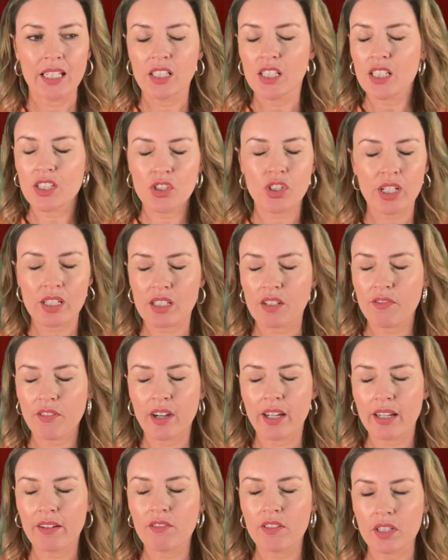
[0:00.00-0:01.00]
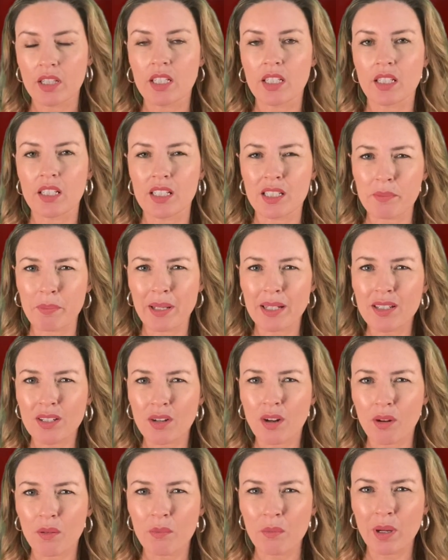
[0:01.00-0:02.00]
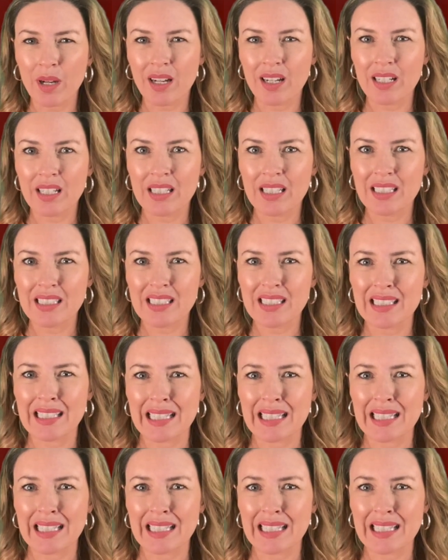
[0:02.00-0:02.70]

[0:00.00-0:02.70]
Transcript: you can justify everything that you spend it on, but it's